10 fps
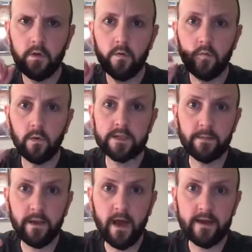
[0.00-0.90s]
What's up,
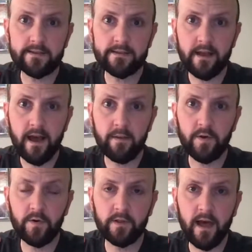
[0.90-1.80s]
guys? I'm
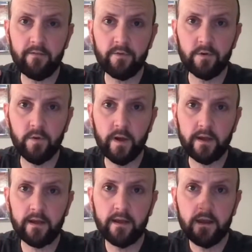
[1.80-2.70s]
going live real
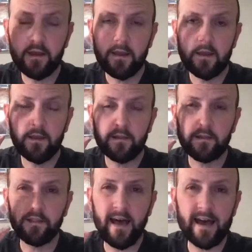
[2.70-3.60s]
quick.
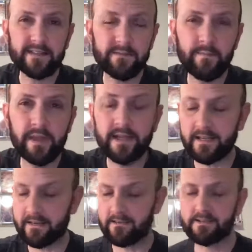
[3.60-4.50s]
Last minute,
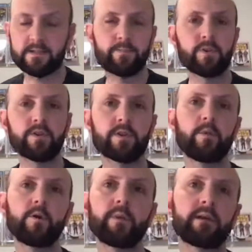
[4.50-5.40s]
spur of the
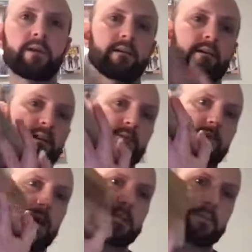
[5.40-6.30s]
moment, because we
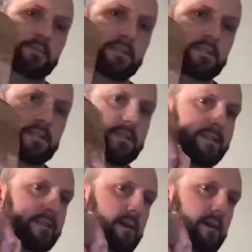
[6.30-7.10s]
got some CGC to